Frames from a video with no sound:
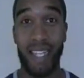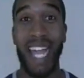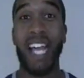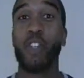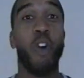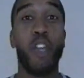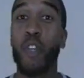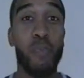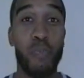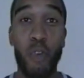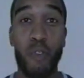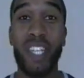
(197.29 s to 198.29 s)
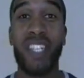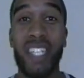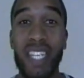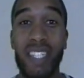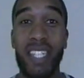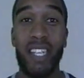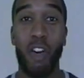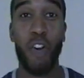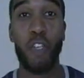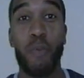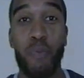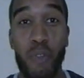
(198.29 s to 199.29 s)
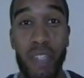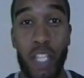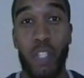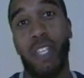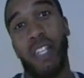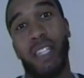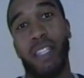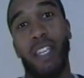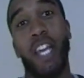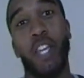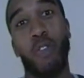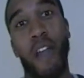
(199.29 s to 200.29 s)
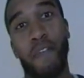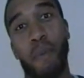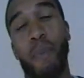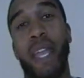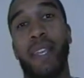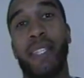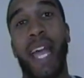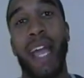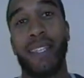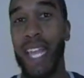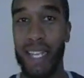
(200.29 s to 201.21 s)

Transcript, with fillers: That's all you proved. The jizya, all you proved that that the you have to pay a tax.